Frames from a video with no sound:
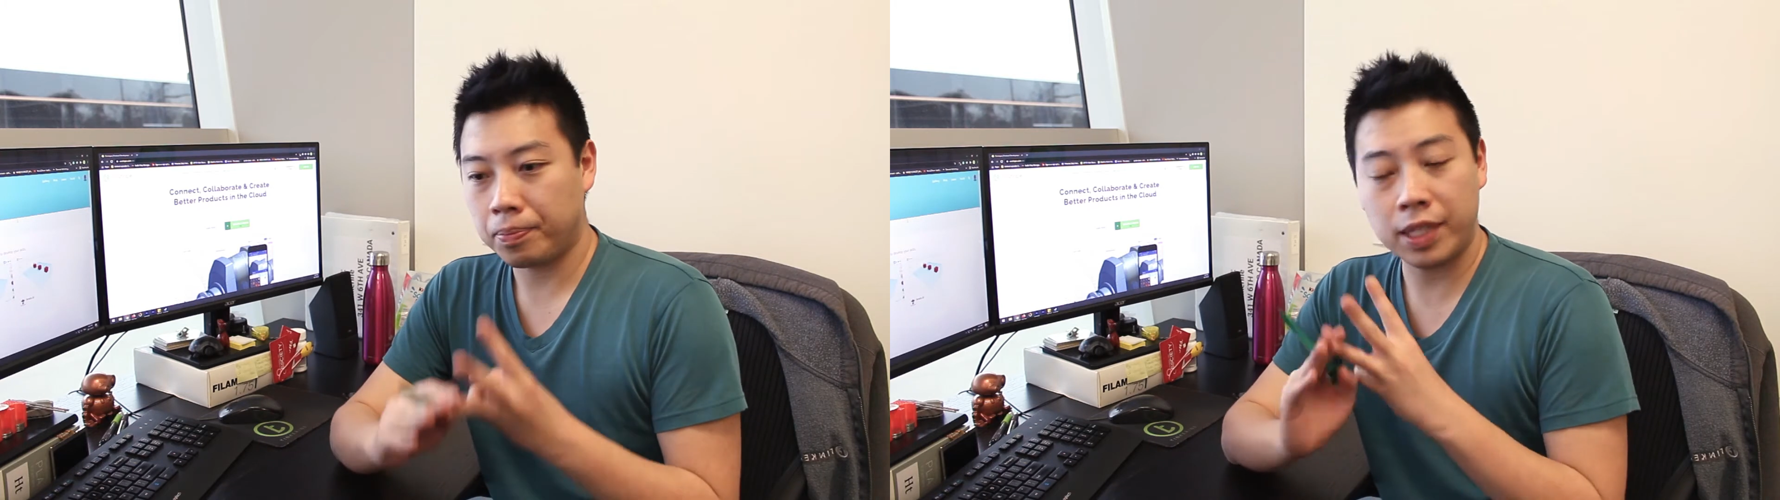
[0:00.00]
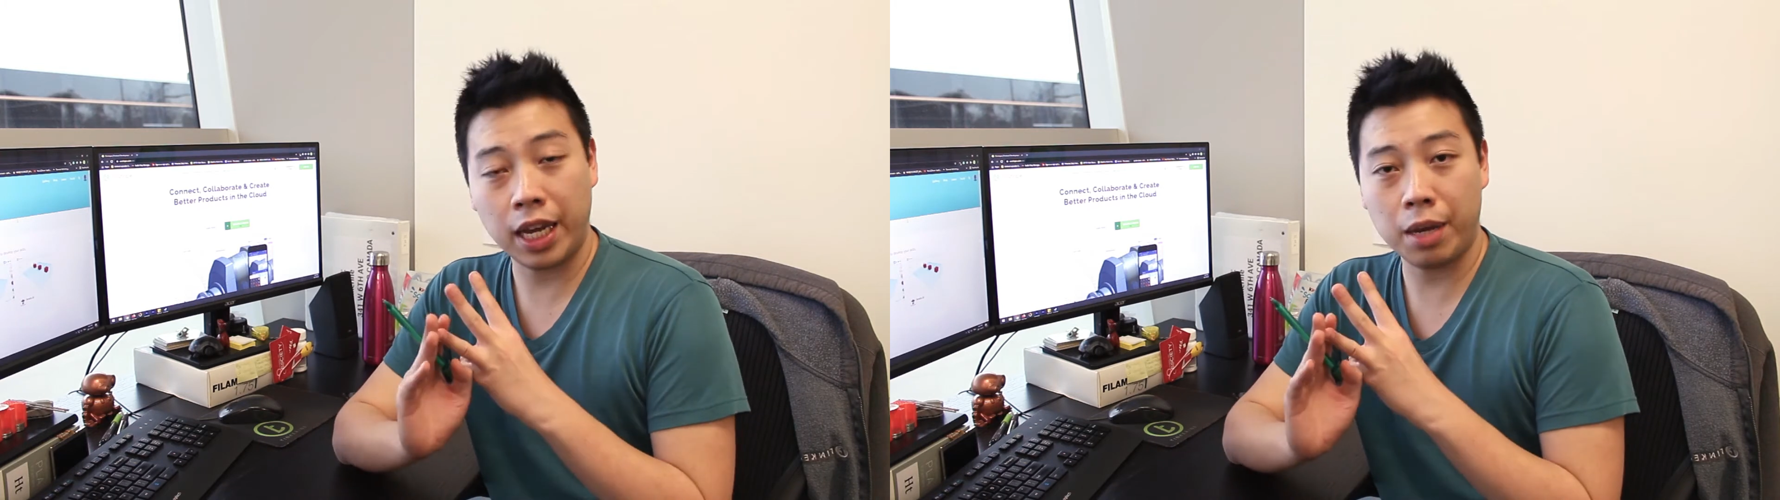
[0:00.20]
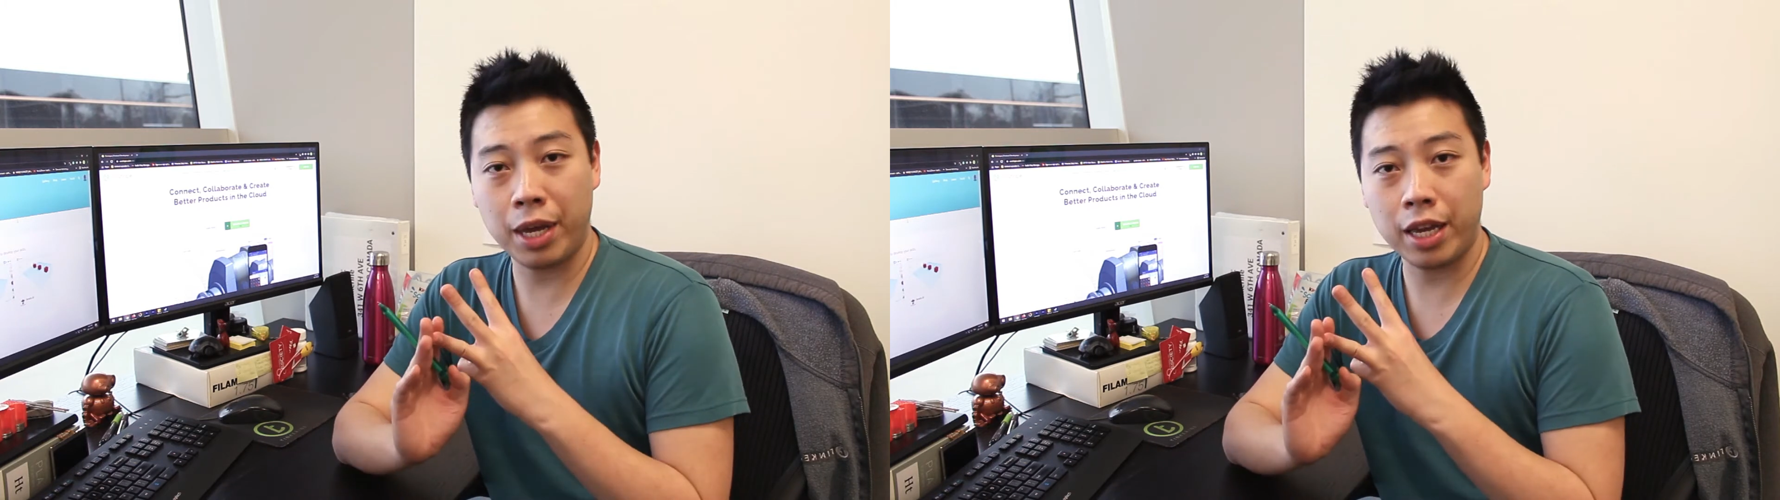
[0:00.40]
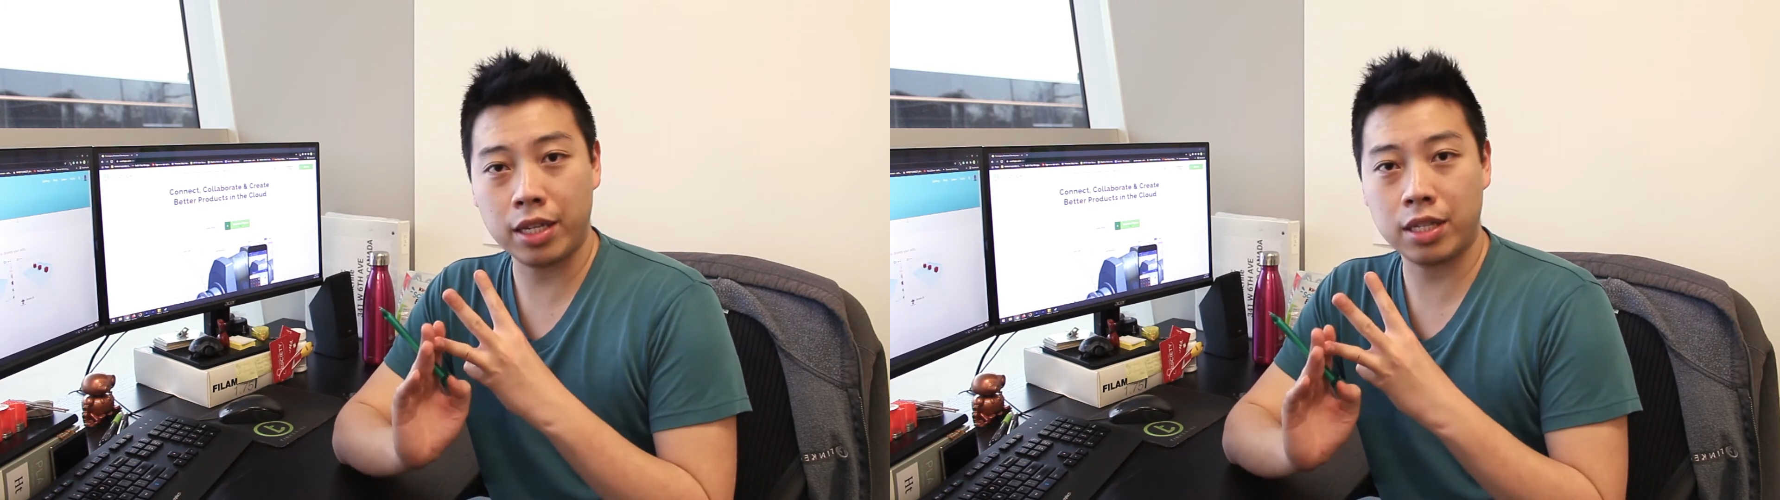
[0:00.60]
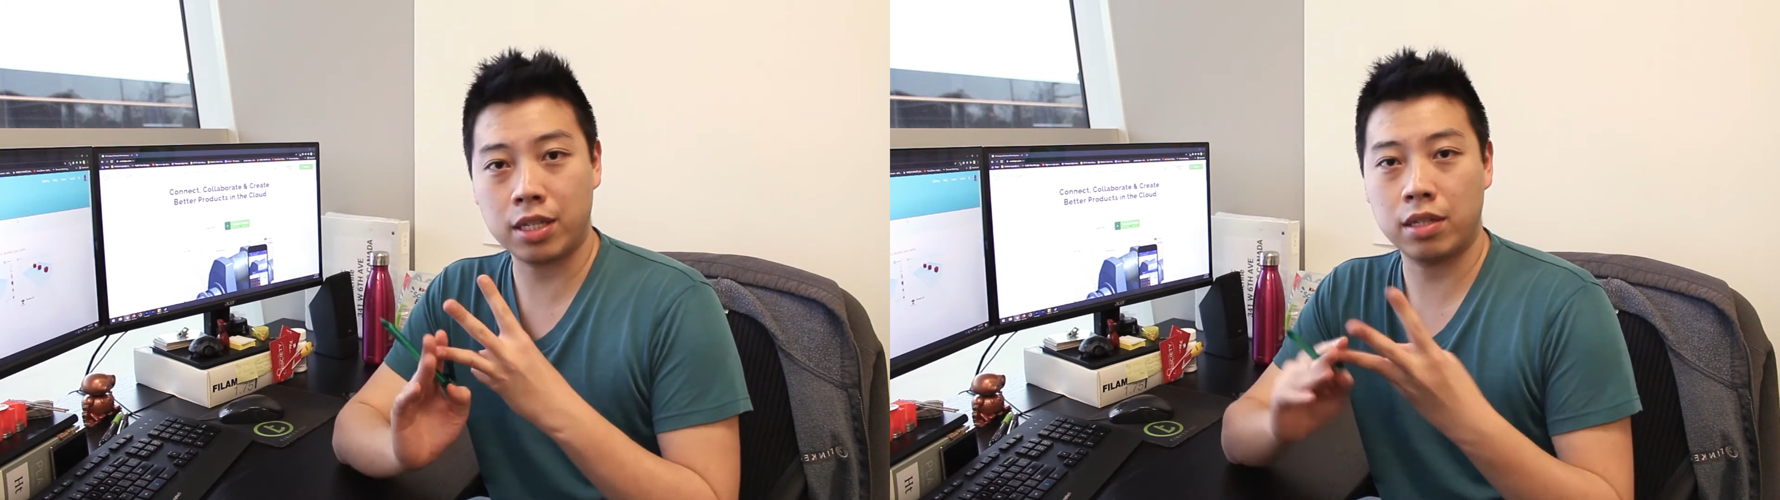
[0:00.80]

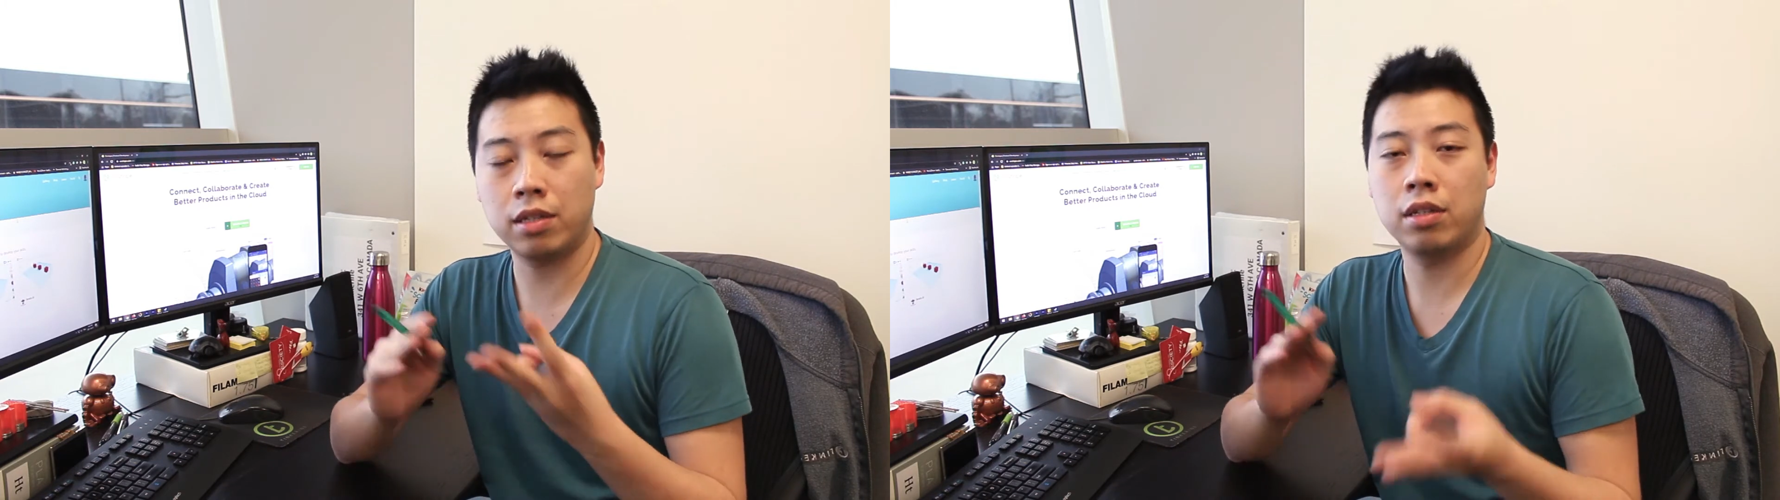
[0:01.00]
TinkMakes,